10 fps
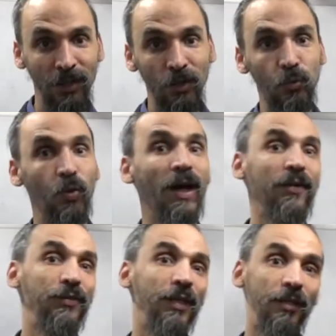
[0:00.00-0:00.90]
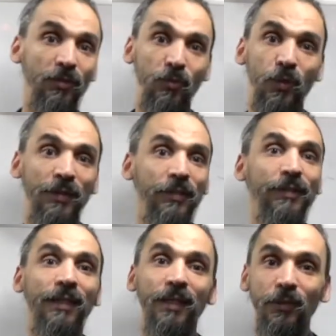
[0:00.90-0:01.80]
$200,
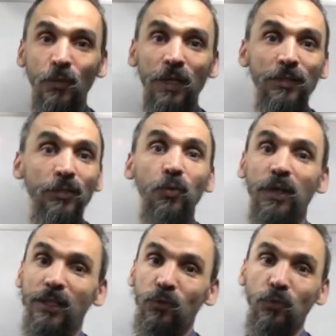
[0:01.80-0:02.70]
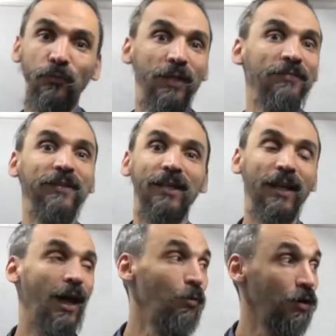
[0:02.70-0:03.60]
$210, $220, $250 an
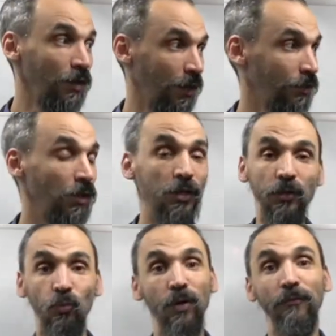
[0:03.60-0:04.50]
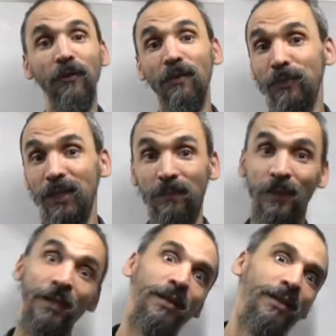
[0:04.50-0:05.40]
hour, and you're $150.
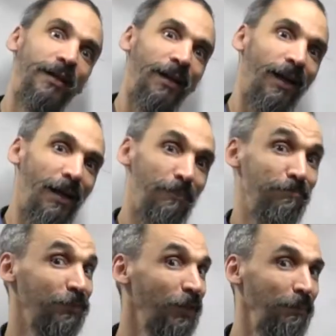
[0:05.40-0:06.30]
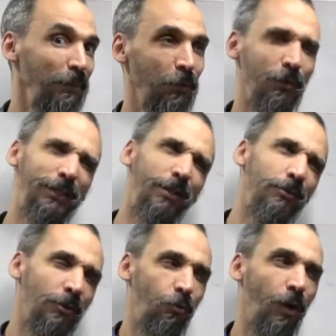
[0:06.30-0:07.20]
Some people will say,
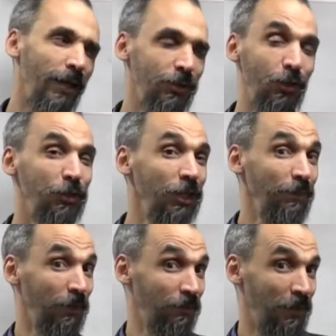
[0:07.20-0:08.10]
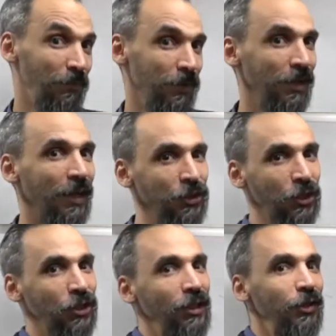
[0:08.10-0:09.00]
oh, why is so cheap? Or maybe you can
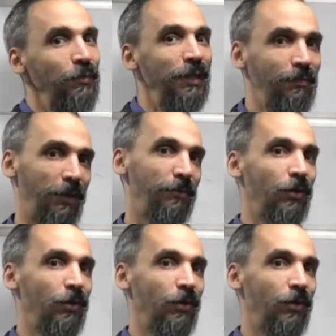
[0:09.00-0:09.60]
charge a little bit, maybe